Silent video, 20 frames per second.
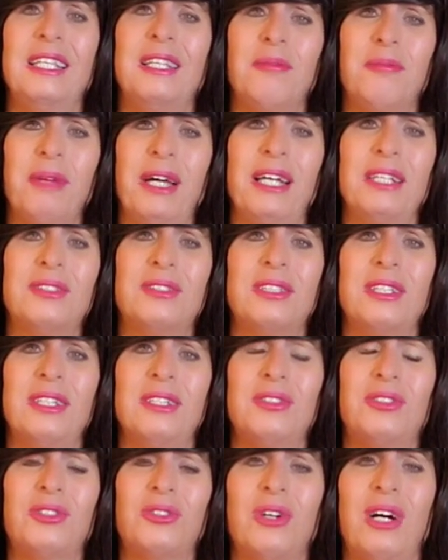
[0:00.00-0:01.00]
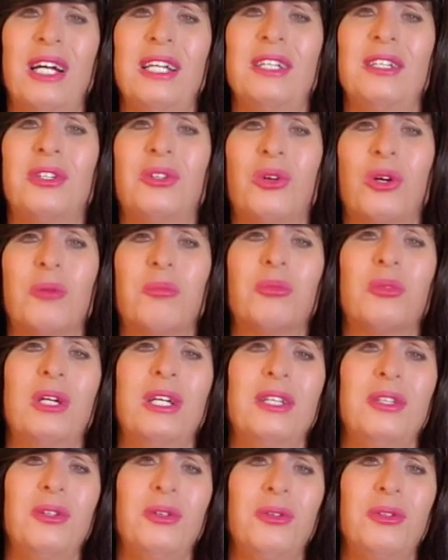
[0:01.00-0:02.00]
The mess is trying to
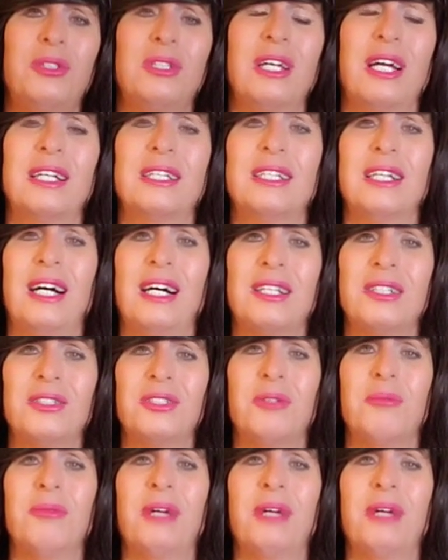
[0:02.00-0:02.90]
incorporate new technology.